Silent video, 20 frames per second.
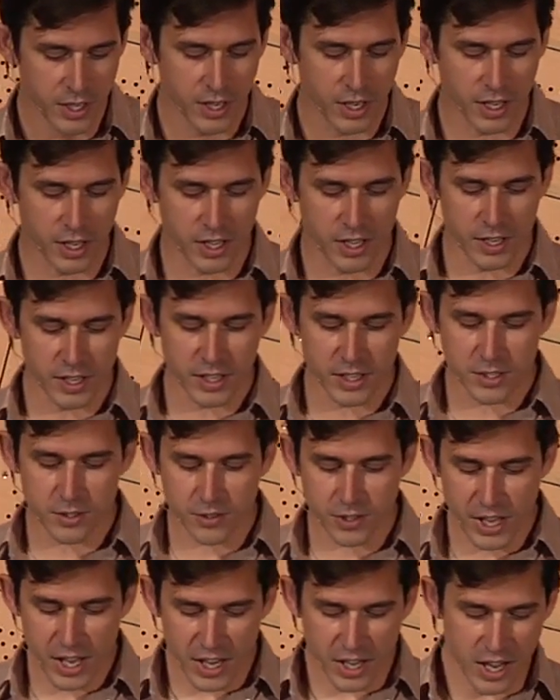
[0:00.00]

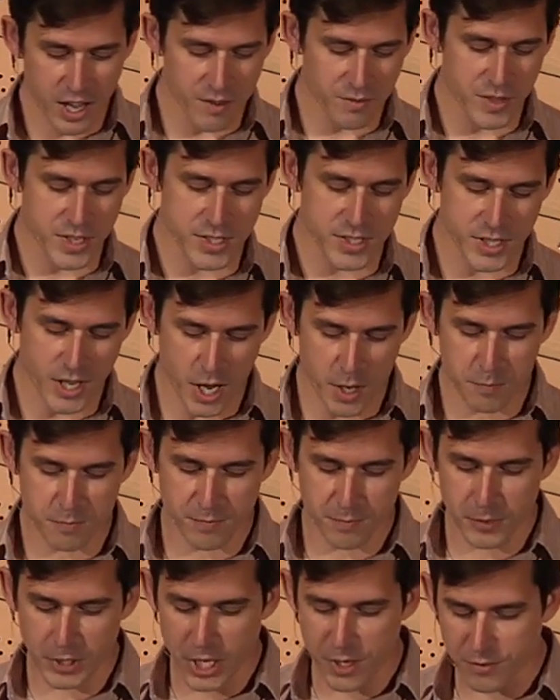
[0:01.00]
You can't have this
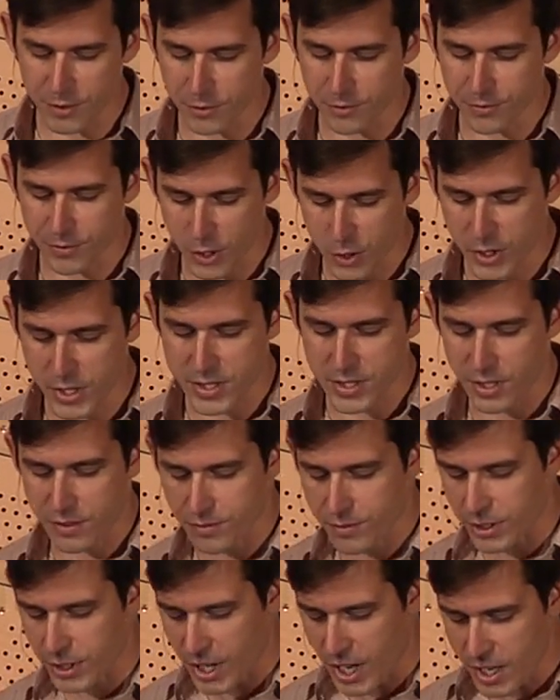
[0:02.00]
top-level focus
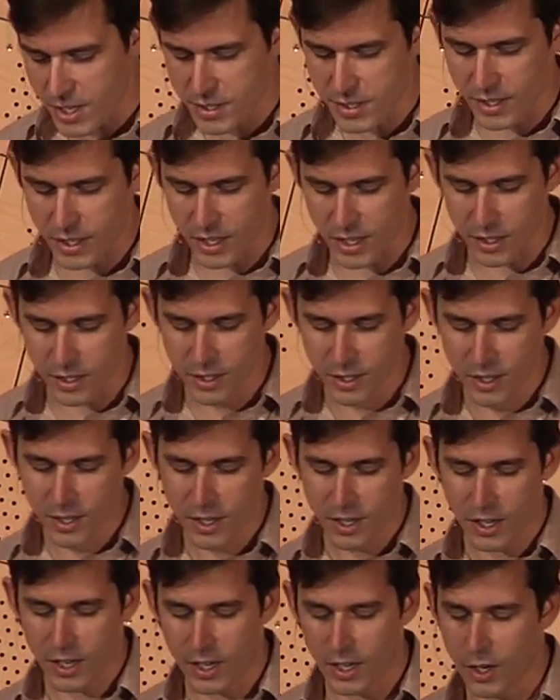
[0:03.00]
on velocity
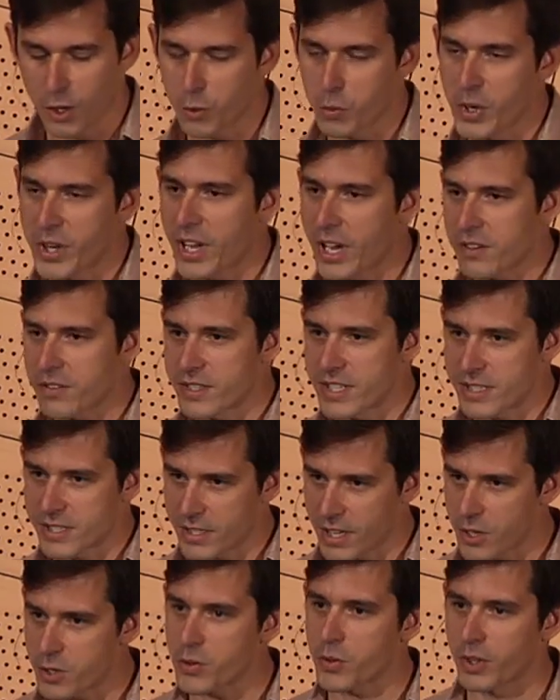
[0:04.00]
without
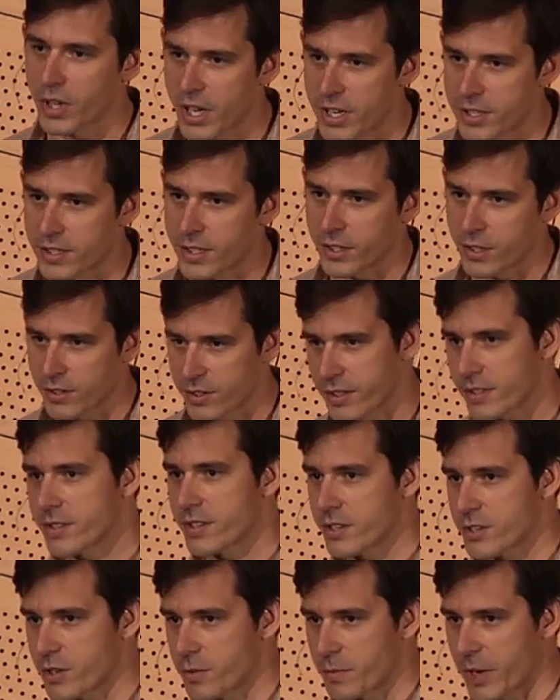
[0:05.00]
decentralizing your
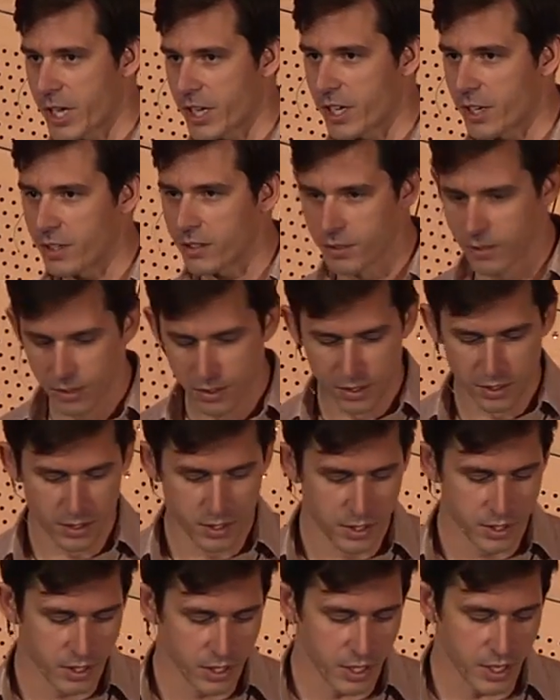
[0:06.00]
decision-making.
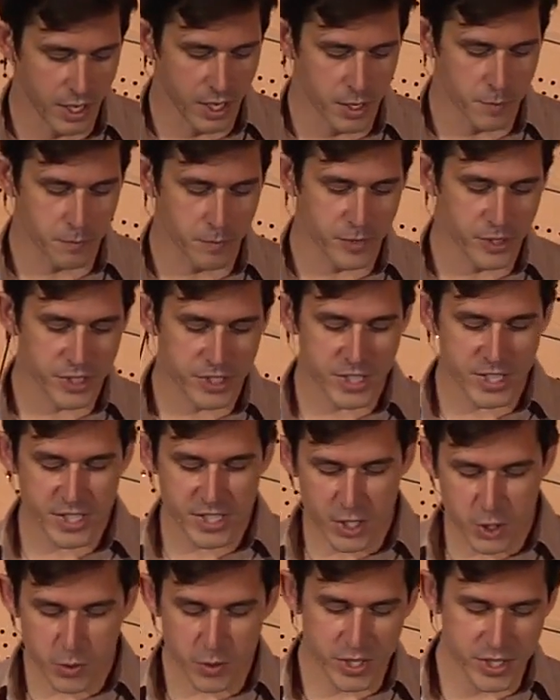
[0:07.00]

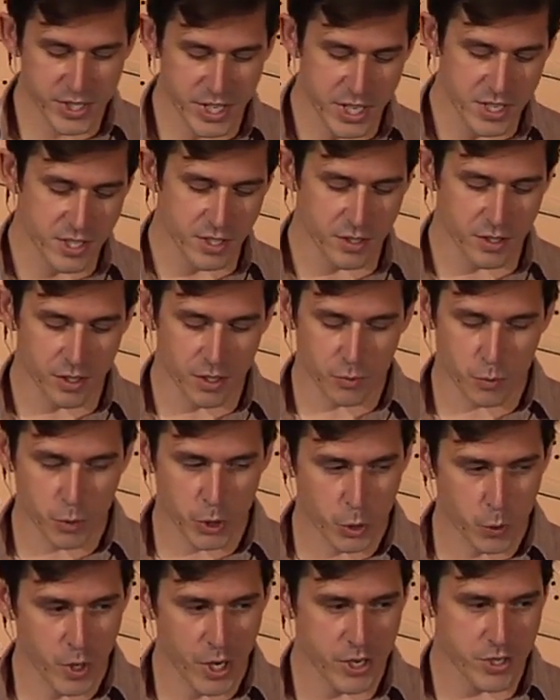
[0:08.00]
Decentralization
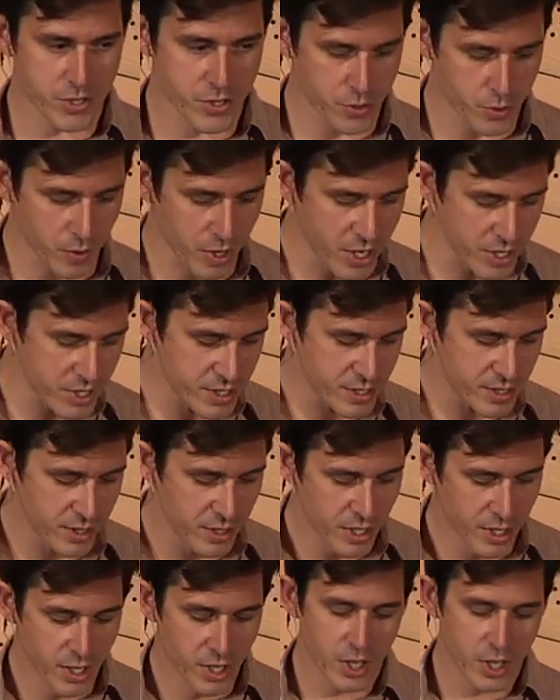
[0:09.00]
requires trust.
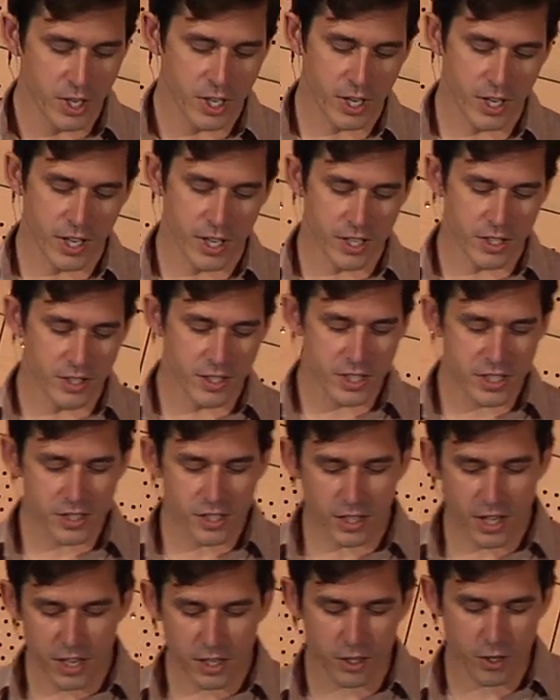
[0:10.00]
You need
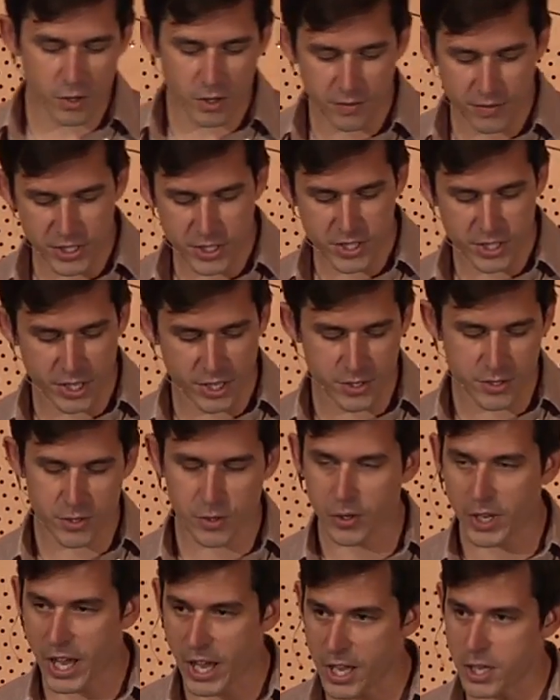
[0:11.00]
to let go of engineers
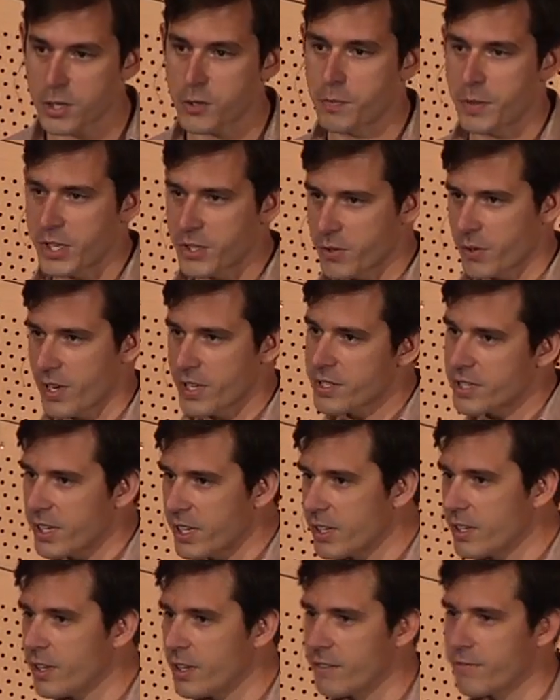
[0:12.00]
who can't be
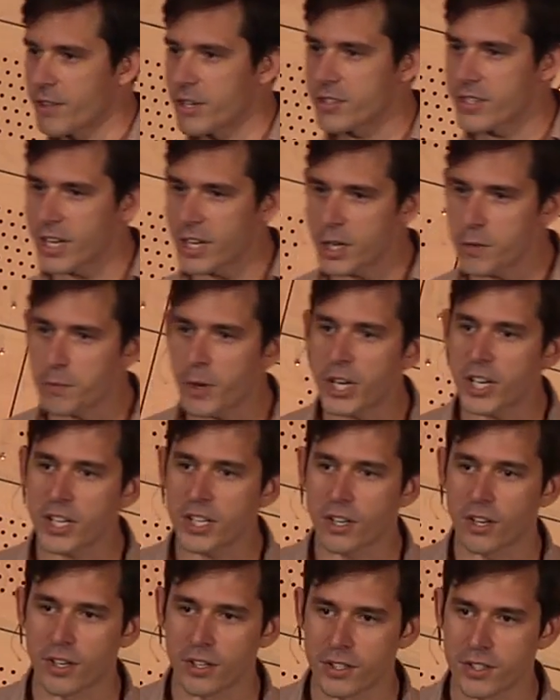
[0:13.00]
trusted. If there's
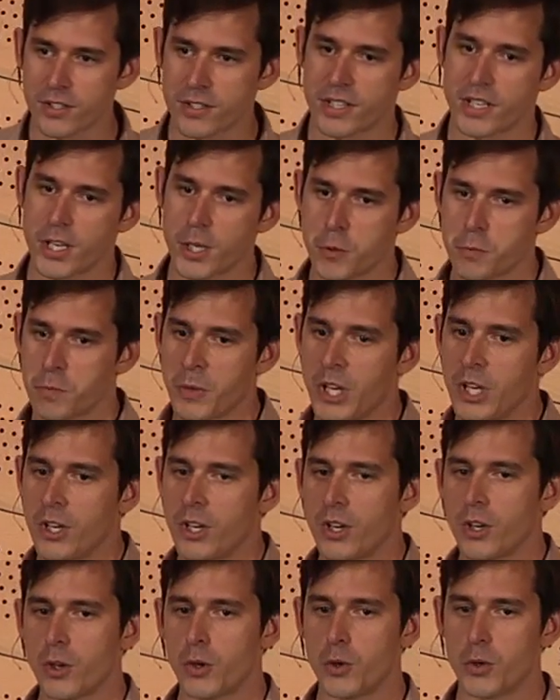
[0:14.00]
anybody on your team
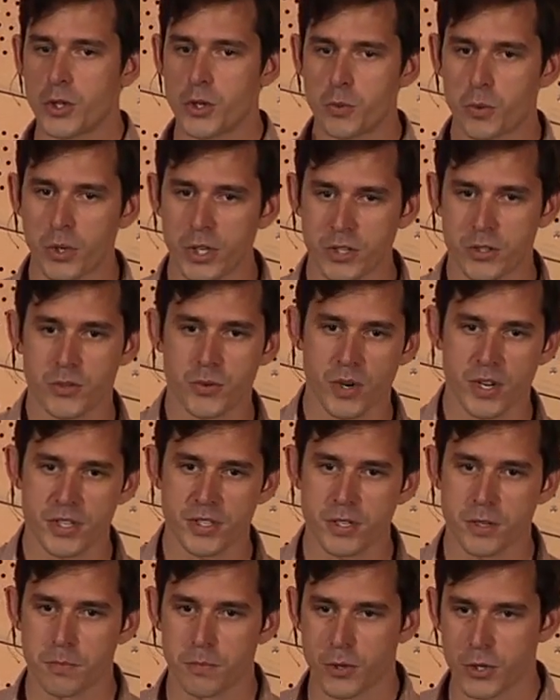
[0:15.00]
who you wouldn't
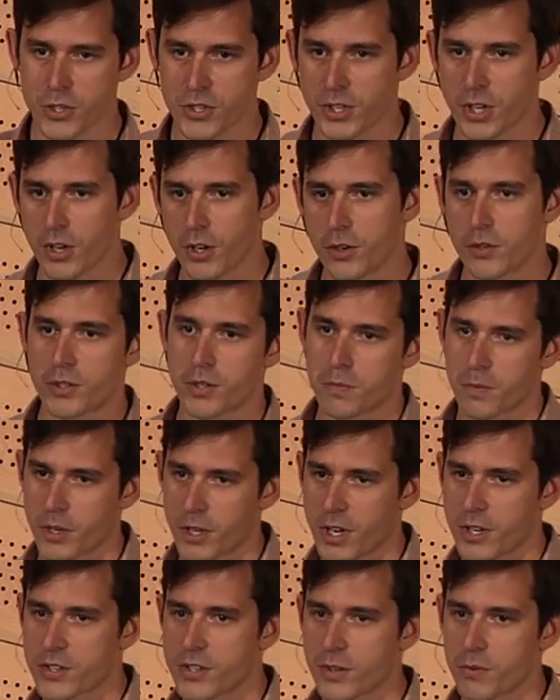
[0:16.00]
trust to push code to
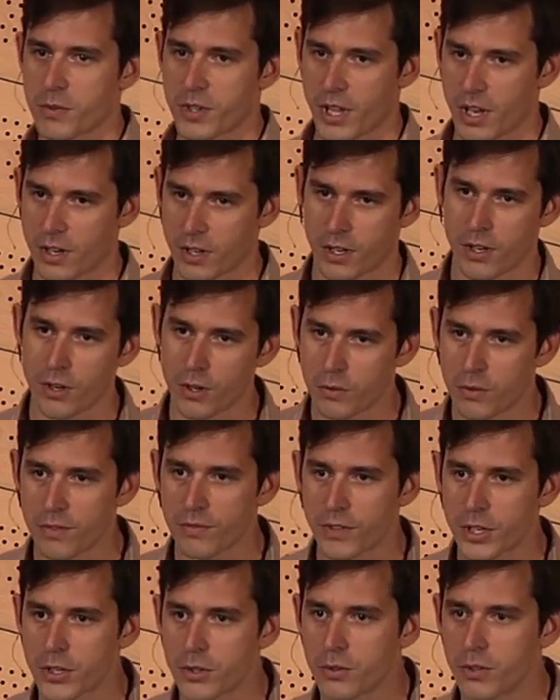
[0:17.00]
production without a code
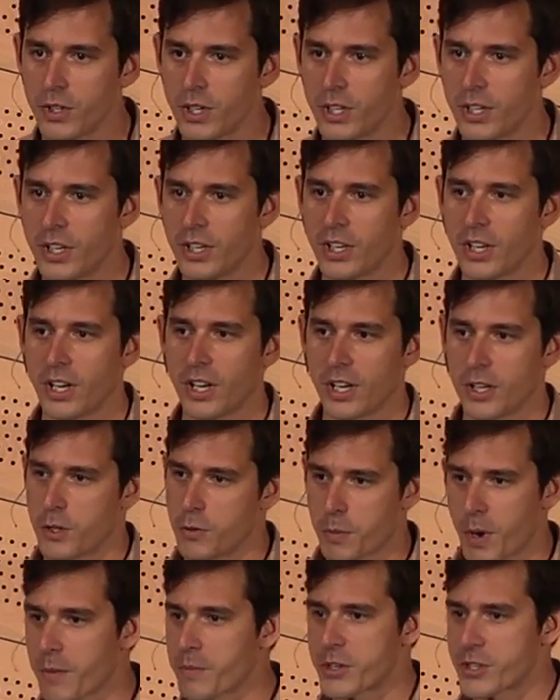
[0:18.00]
review,
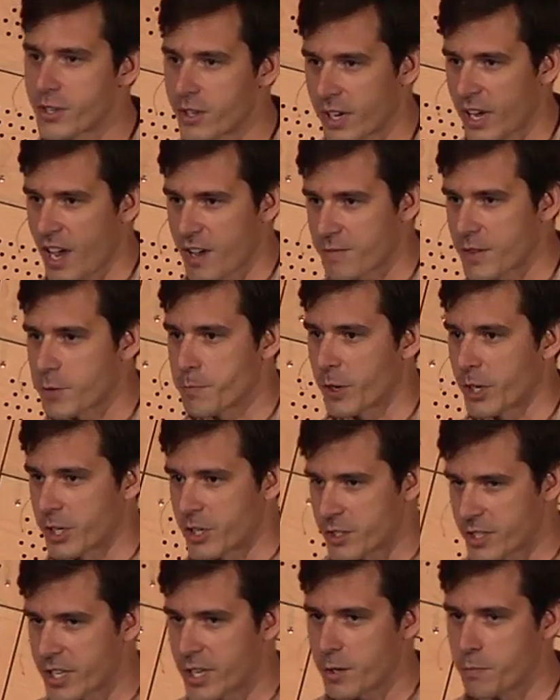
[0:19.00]
you probably shouldn't have them on
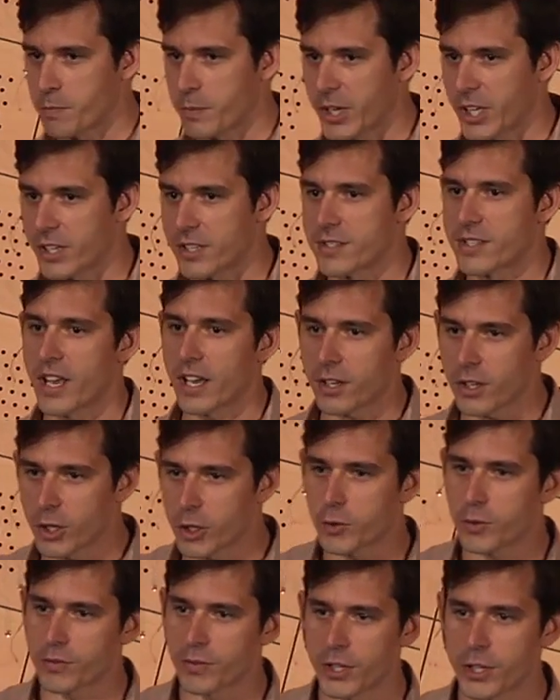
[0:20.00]
your team, because that
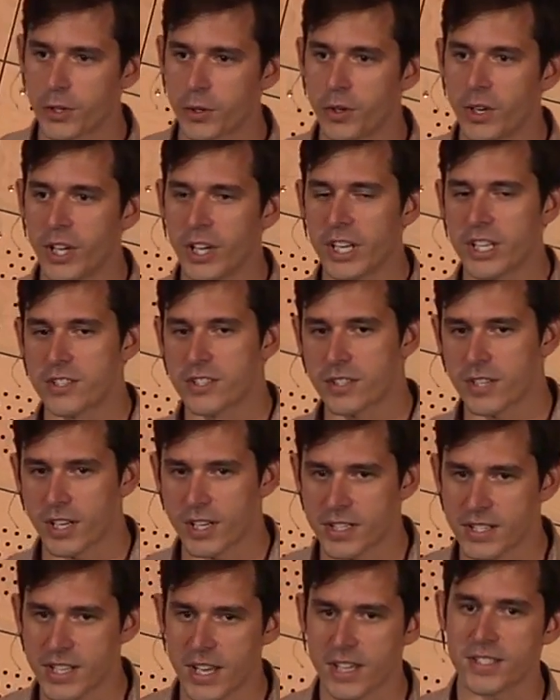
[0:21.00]
code review is just
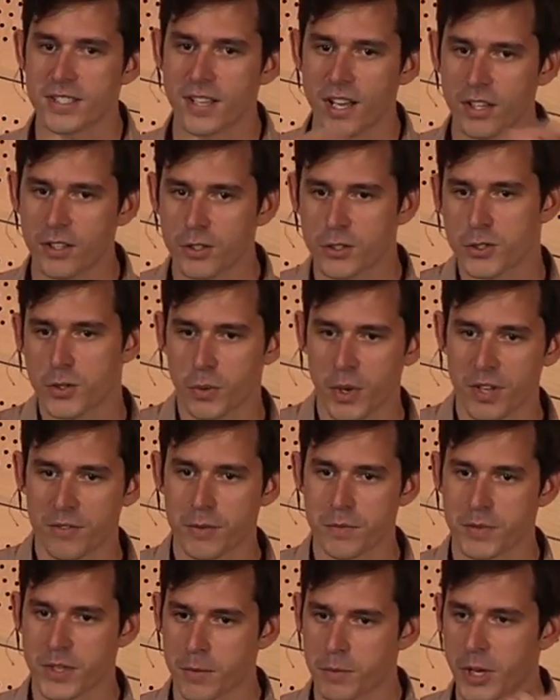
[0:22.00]
going to take cycles away
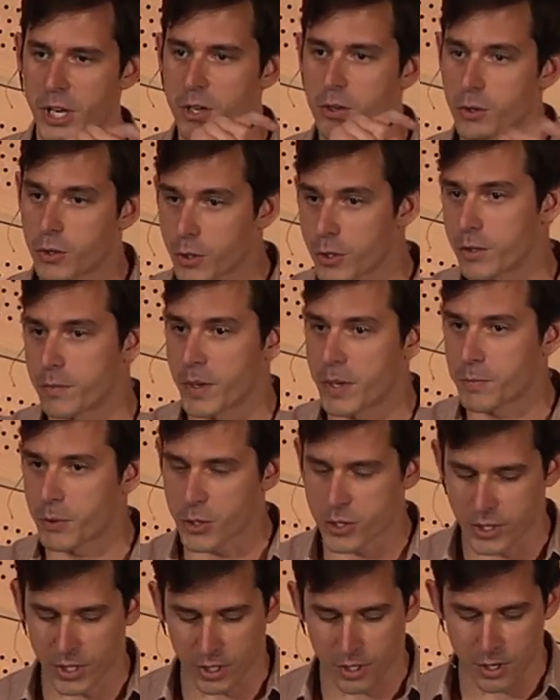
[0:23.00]
from somebody who could be
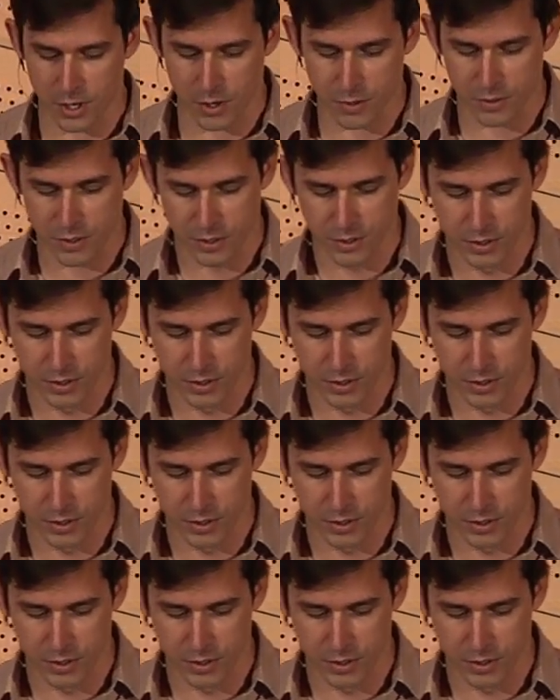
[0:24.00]
pushing code.